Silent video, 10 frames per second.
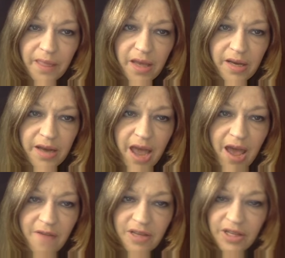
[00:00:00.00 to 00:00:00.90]
in
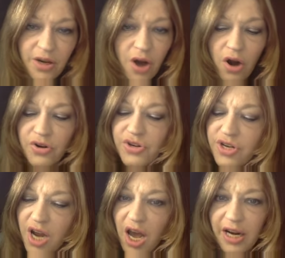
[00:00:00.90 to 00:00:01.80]
heaven. There are
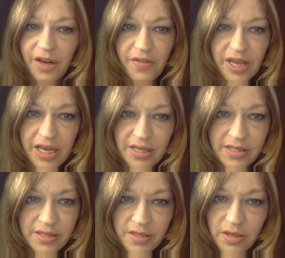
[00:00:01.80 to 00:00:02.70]
none of
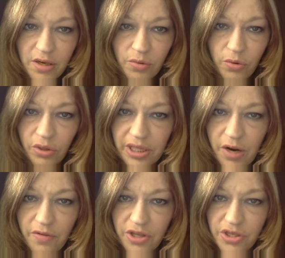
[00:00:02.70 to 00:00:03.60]
these ruling
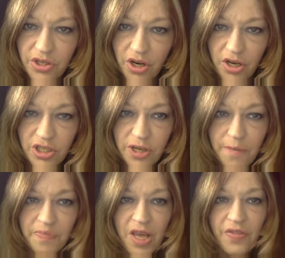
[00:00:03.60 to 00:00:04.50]
over the church.
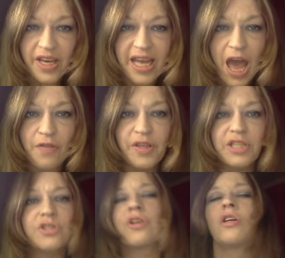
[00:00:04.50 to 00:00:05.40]
The
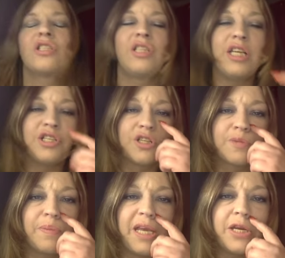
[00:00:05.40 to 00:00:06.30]
Catholic Church teaches
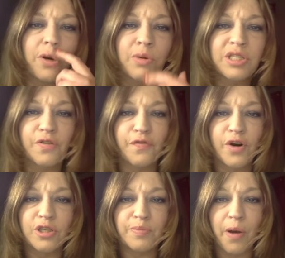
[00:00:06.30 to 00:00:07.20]
Peter was the
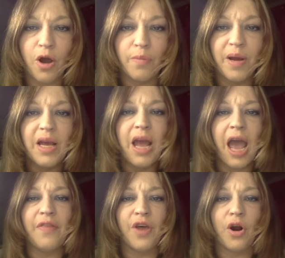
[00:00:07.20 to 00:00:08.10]
first pope
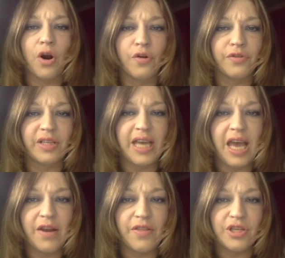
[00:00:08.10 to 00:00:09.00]
and the earthly
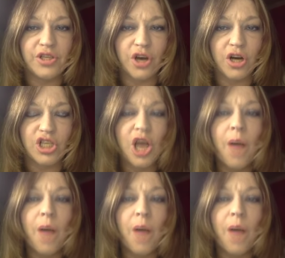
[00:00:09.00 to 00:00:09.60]
head of the church,